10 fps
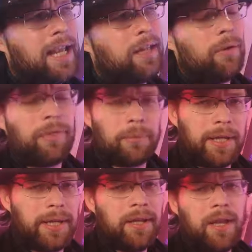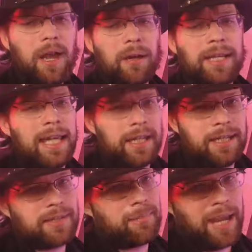3. I'm going to get into
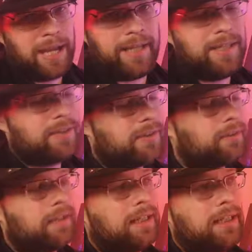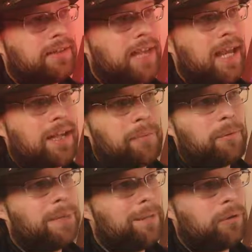some Hades. Because you got a couple
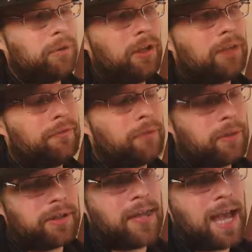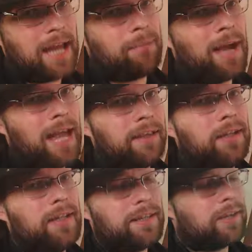people who are looking forward to that. And my
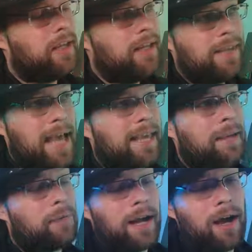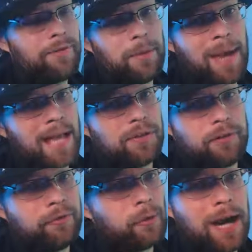goodness, that game right off the bat took
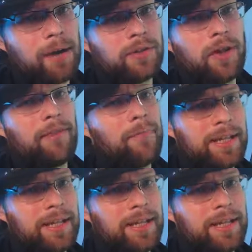4 hours off my